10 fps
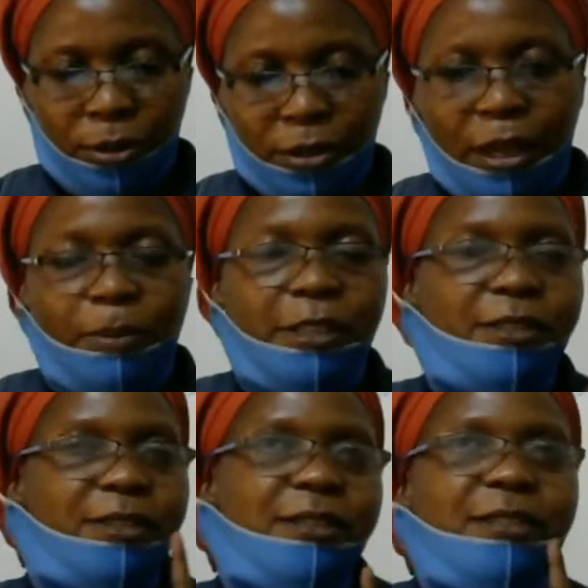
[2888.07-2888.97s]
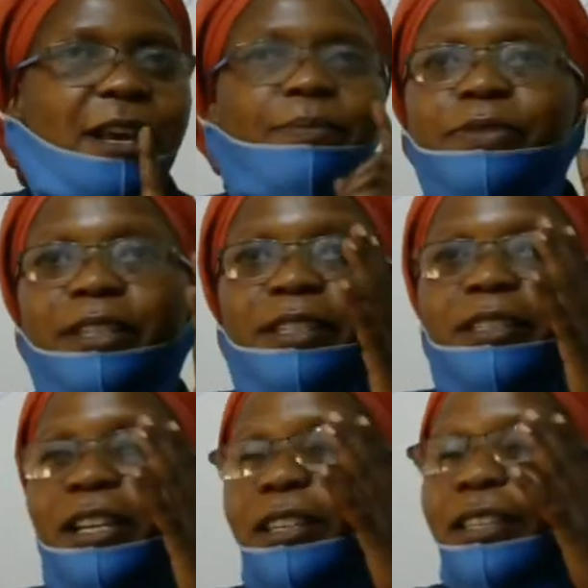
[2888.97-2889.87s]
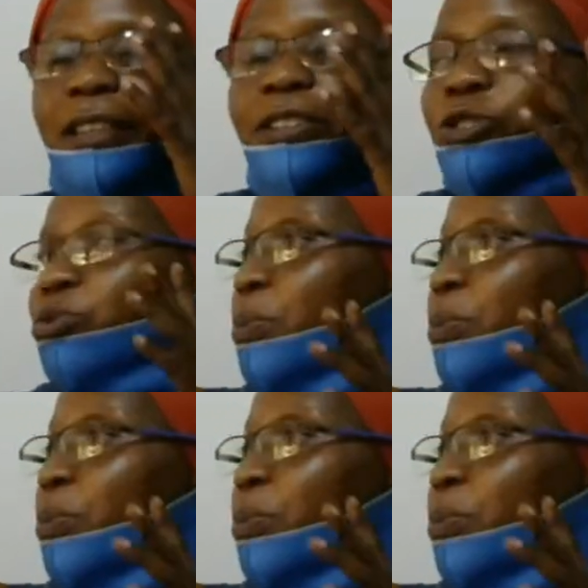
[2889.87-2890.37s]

That means there is something that this